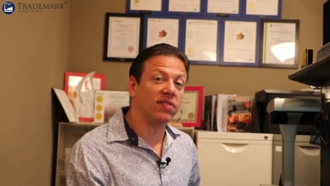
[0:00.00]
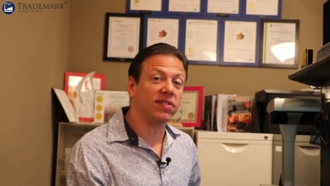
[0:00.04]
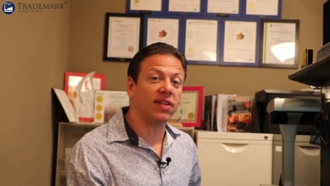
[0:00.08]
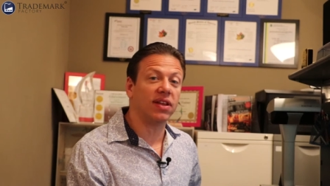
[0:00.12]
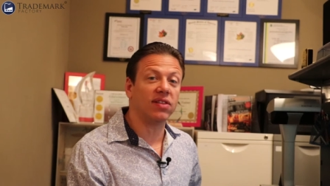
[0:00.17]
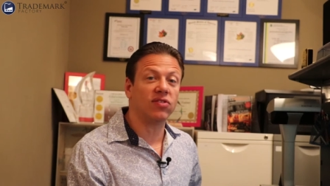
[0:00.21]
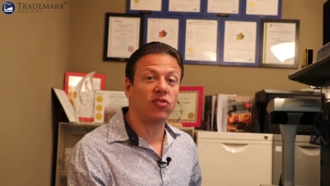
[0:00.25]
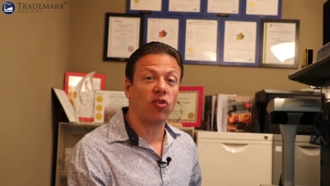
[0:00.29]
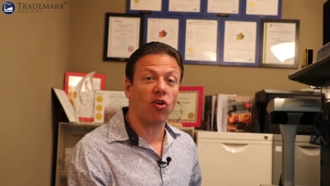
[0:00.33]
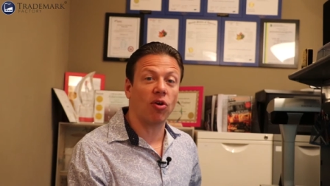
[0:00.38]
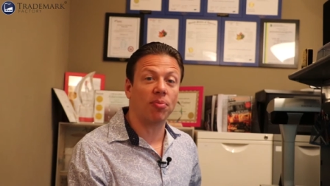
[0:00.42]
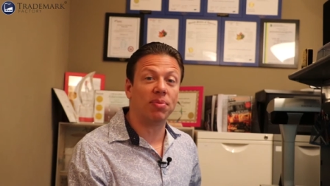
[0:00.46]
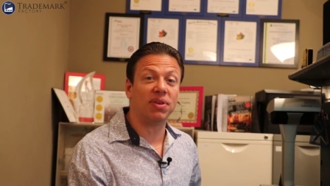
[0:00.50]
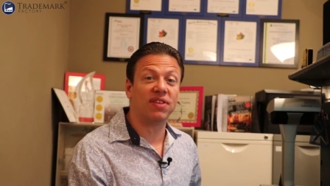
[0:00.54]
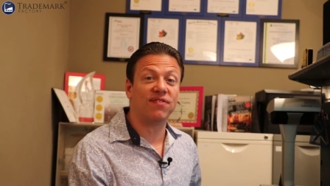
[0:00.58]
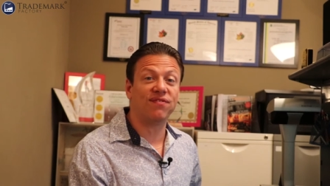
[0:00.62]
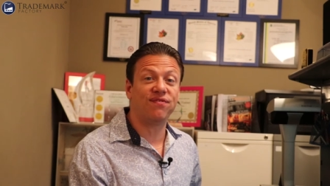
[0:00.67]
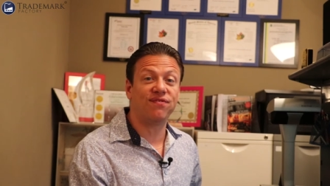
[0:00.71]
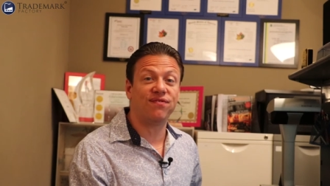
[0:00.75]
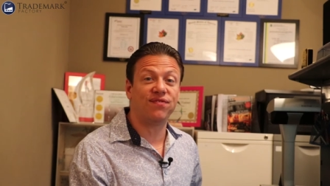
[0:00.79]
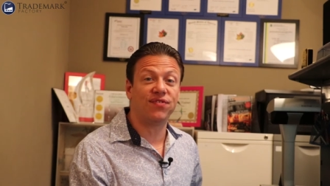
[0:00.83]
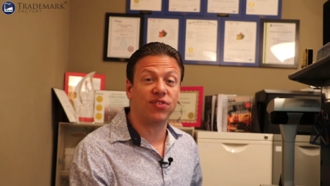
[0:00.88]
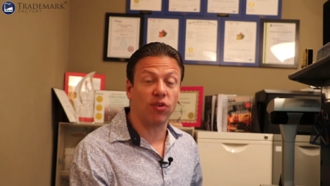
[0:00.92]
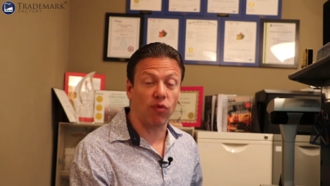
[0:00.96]
that term is
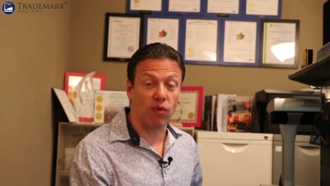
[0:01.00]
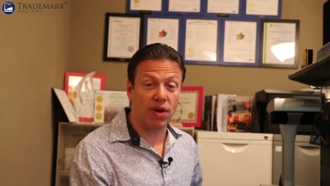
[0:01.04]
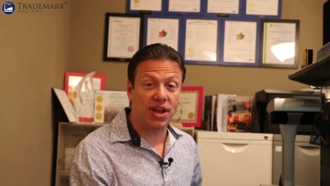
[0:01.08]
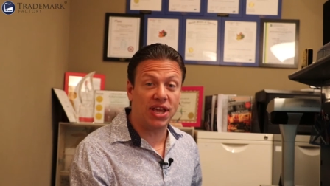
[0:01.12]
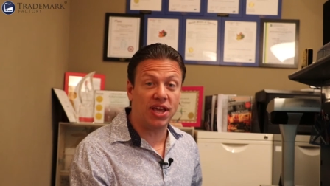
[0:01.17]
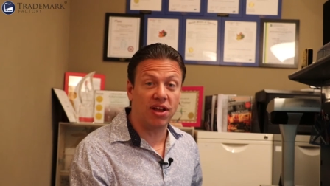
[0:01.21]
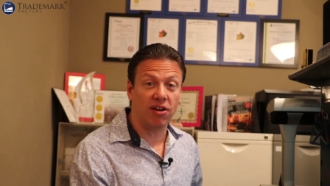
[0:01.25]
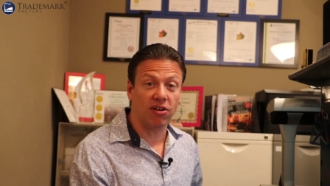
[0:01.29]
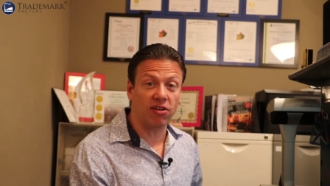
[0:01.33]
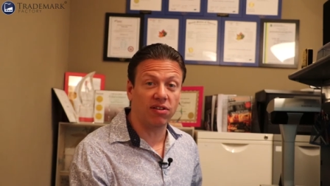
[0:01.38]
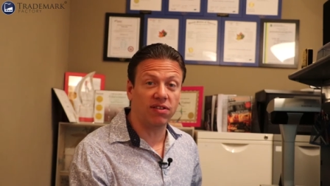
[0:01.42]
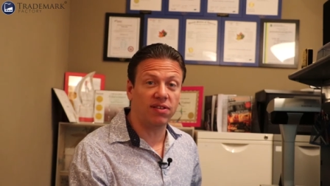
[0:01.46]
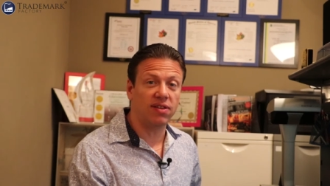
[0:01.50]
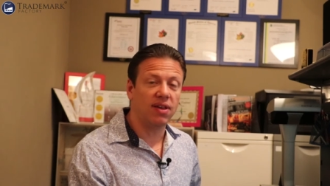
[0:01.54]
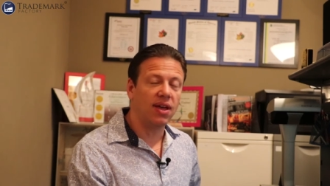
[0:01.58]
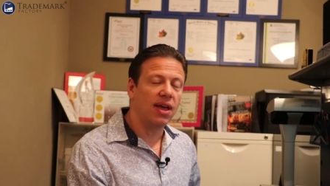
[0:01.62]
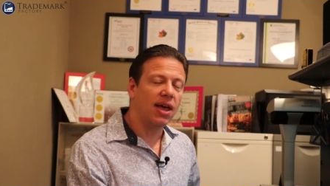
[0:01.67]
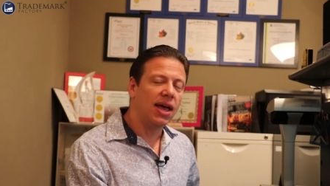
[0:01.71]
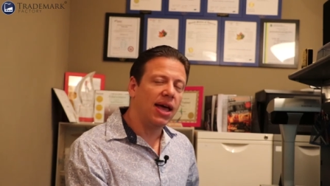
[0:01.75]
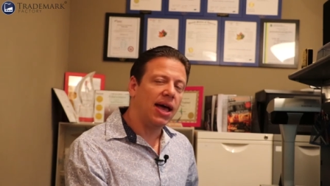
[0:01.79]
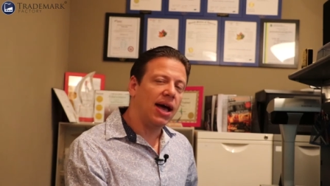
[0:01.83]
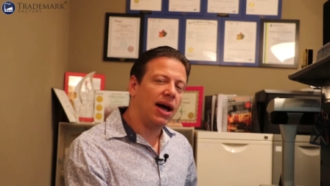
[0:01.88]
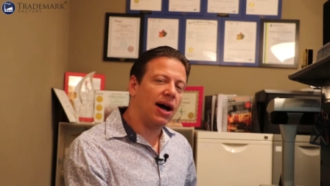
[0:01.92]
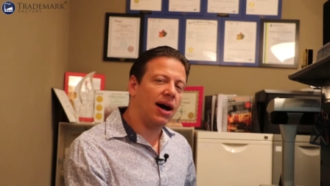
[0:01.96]
three years,
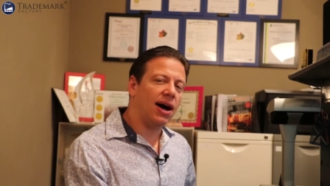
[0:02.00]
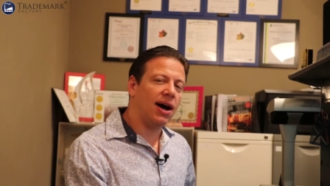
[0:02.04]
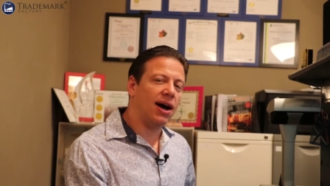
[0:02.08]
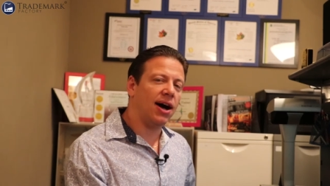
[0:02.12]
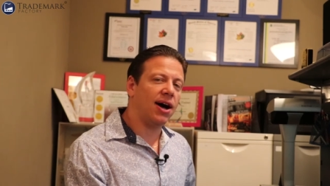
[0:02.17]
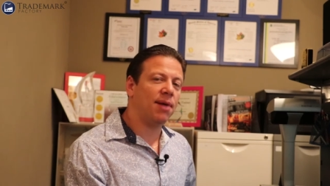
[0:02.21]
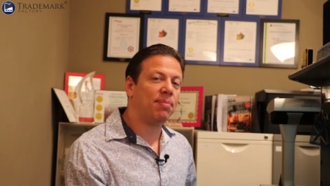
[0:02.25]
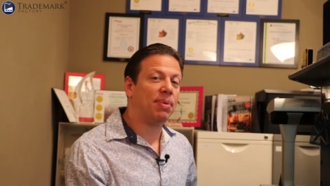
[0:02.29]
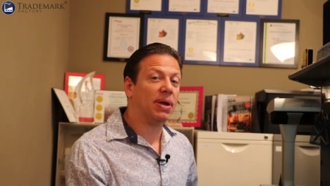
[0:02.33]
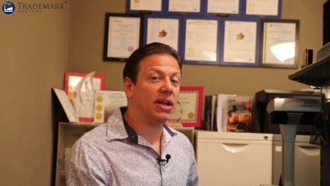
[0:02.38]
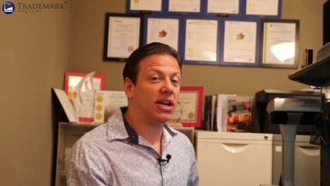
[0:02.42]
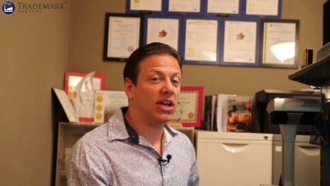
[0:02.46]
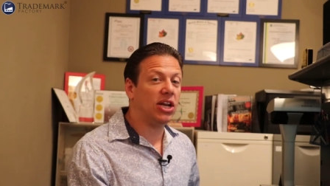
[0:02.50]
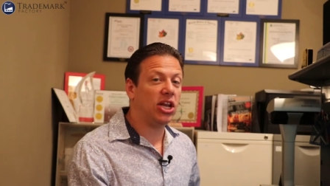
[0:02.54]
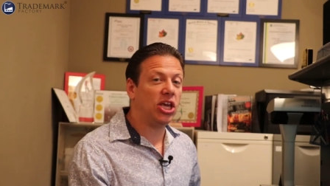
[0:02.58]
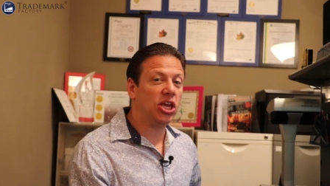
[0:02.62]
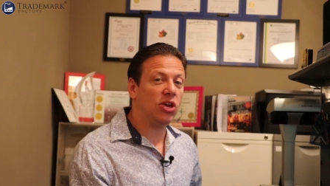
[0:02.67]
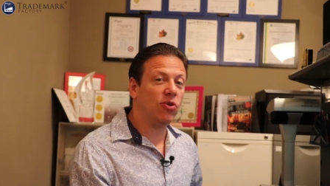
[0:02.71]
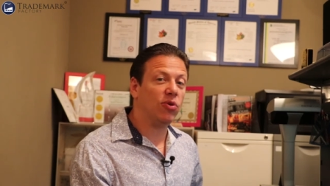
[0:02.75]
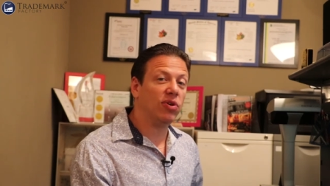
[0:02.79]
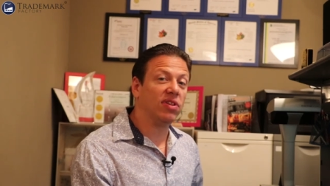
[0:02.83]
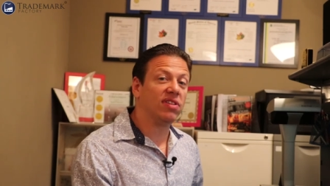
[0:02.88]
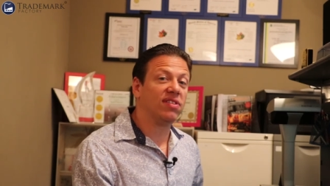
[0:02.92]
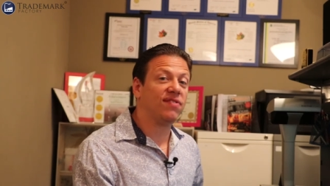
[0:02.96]
uh, but in
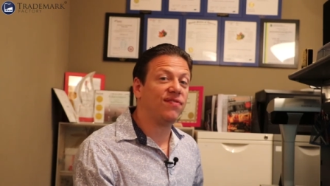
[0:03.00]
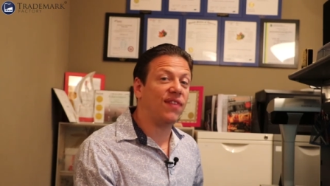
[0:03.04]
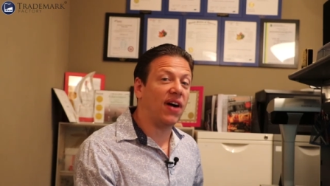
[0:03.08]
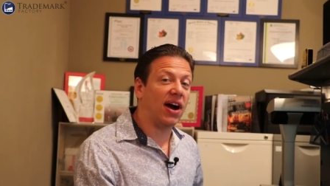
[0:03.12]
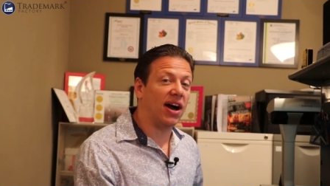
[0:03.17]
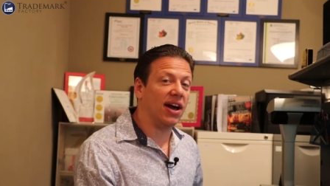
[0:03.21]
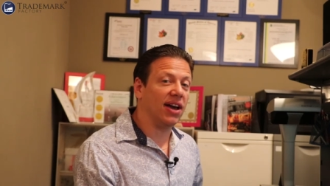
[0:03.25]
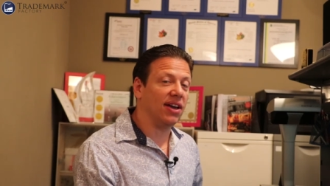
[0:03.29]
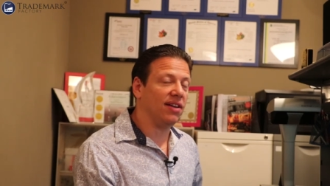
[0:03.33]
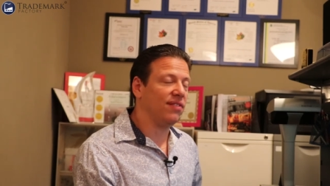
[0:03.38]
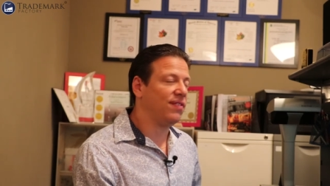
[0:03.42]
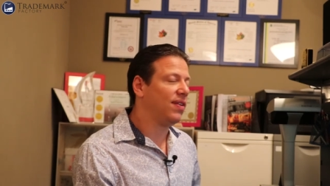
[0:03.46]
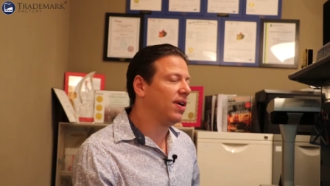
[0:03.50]
EU it's five.